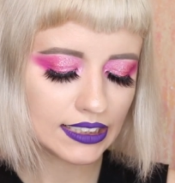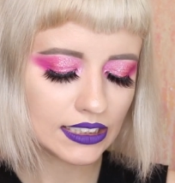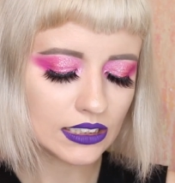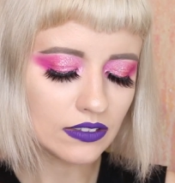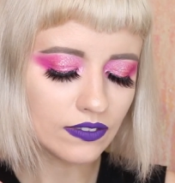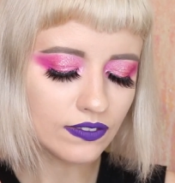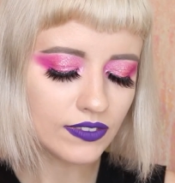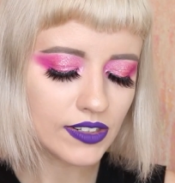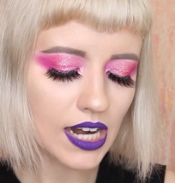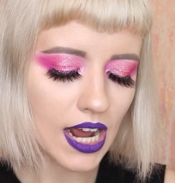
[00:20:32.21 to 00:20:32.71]

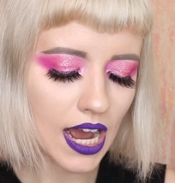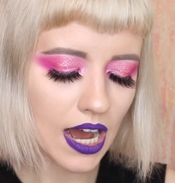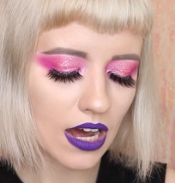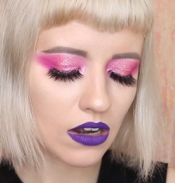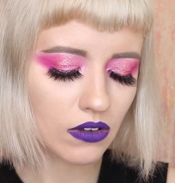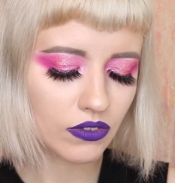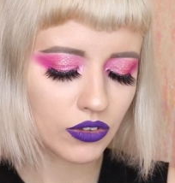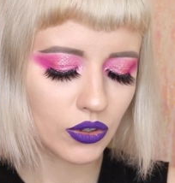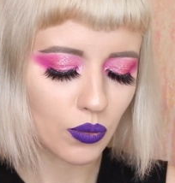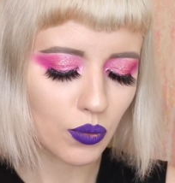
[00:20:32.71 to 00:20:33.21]
something
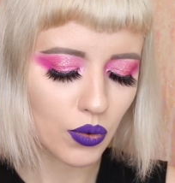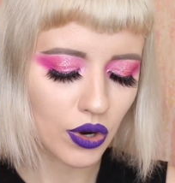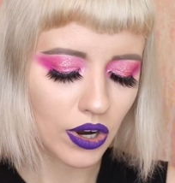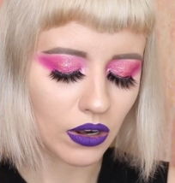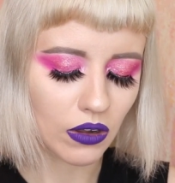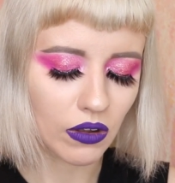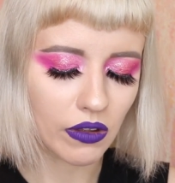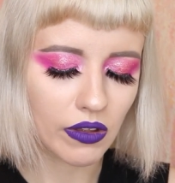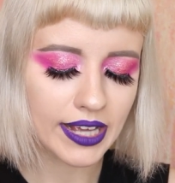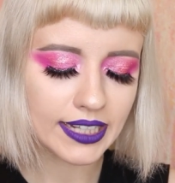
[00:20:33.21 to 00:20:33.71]
out of the
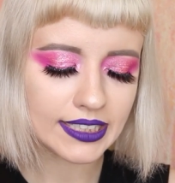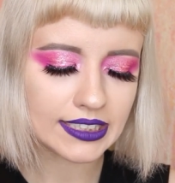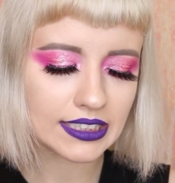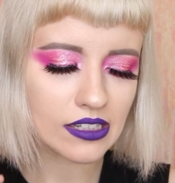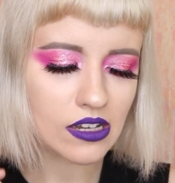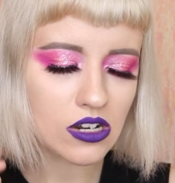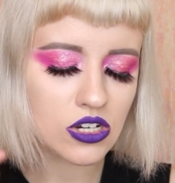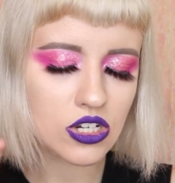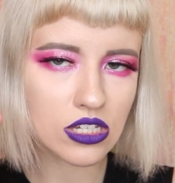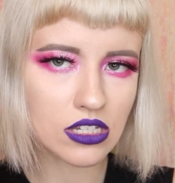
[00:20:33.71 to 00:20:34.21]
world. It's
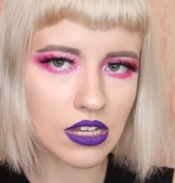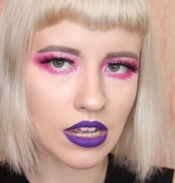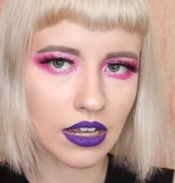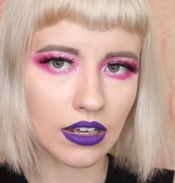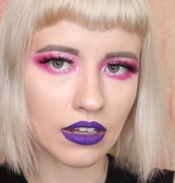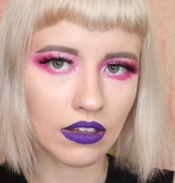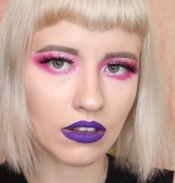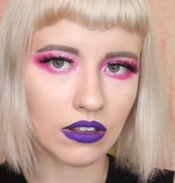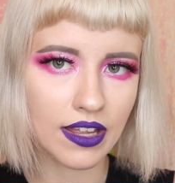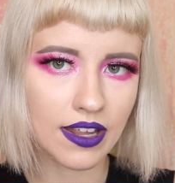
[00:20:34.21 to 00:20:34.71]
not just a
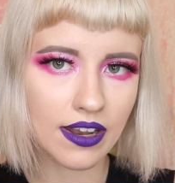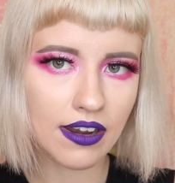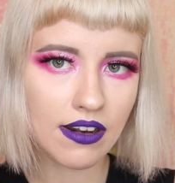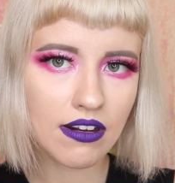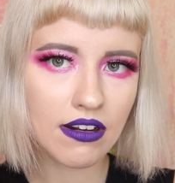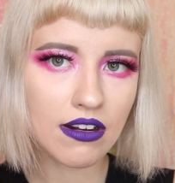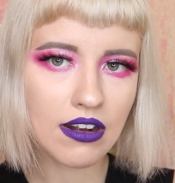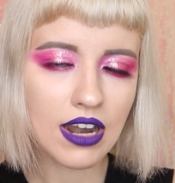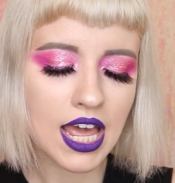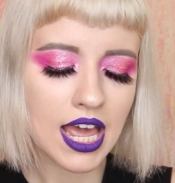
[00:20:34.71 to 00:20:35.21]

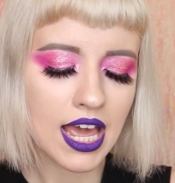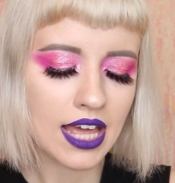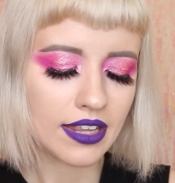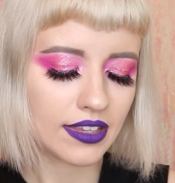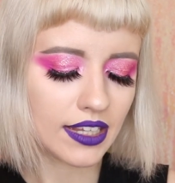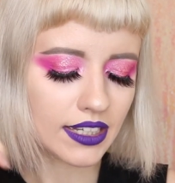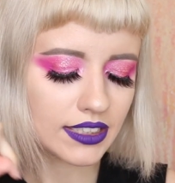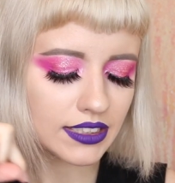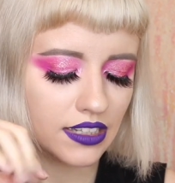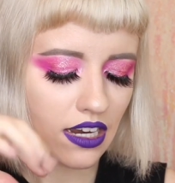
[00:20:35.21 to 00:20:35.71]
glitter.
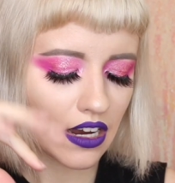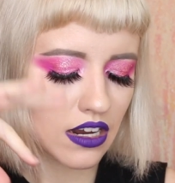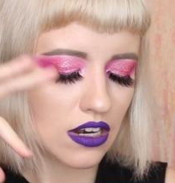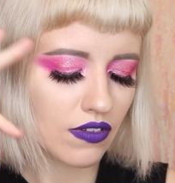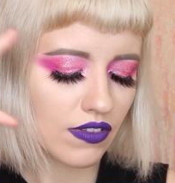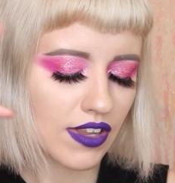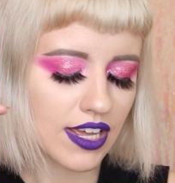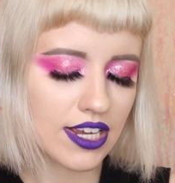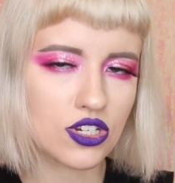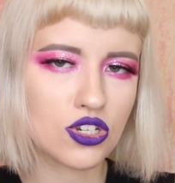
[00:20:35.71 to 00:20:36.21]
It's kind
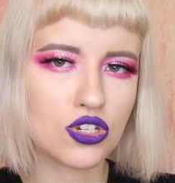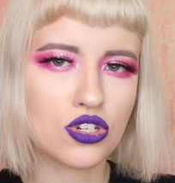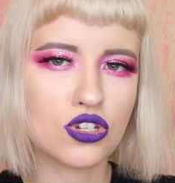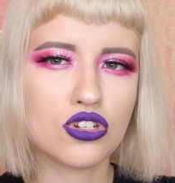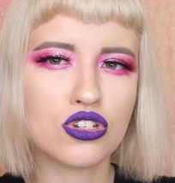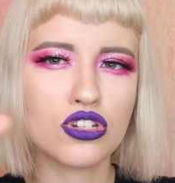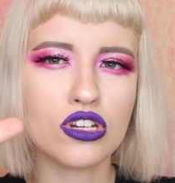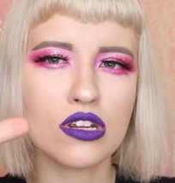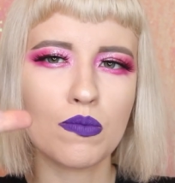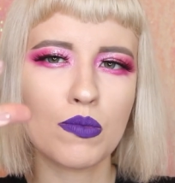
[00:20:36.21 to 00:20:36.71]
of like
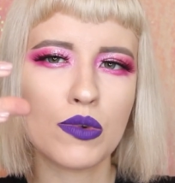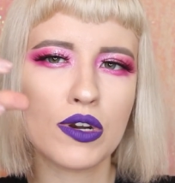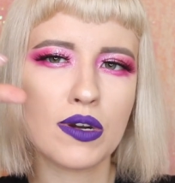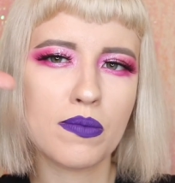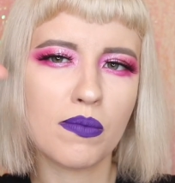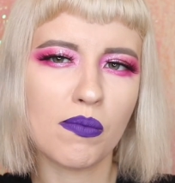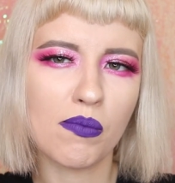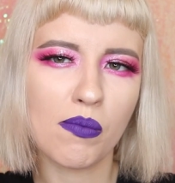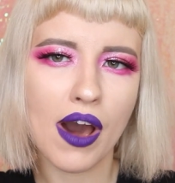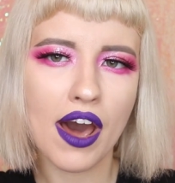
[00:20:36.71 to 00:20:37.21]
shimmer
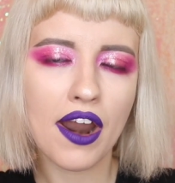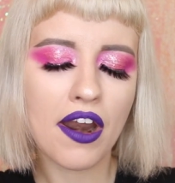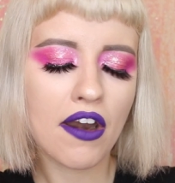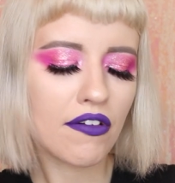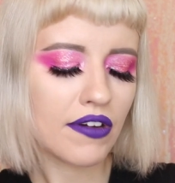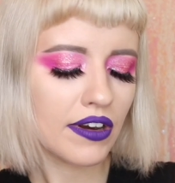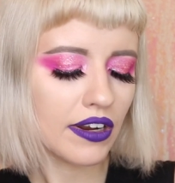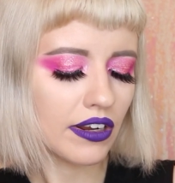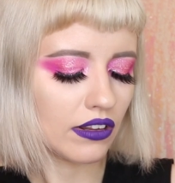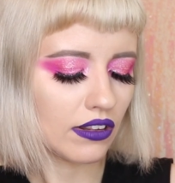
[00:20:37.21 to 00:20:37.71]

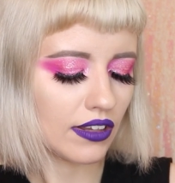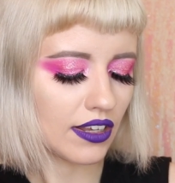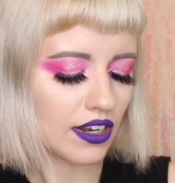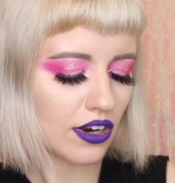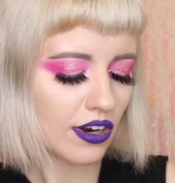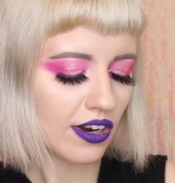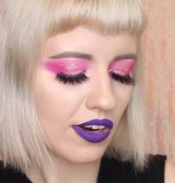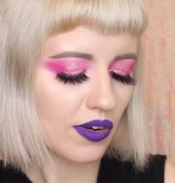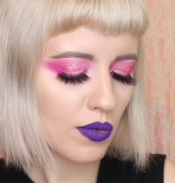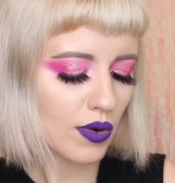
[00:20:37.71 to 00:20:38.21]
buttery
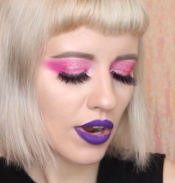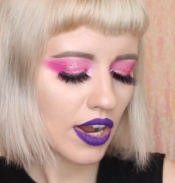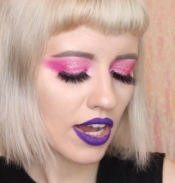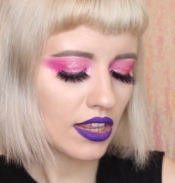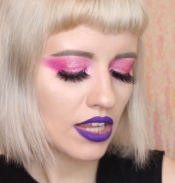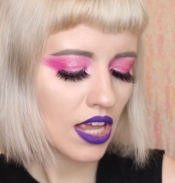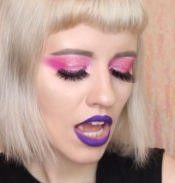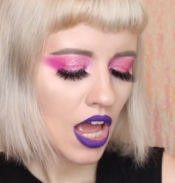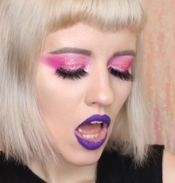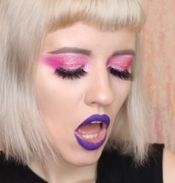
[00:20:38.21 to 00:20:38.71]
glitter
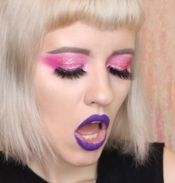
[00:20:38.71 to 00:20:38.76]
one.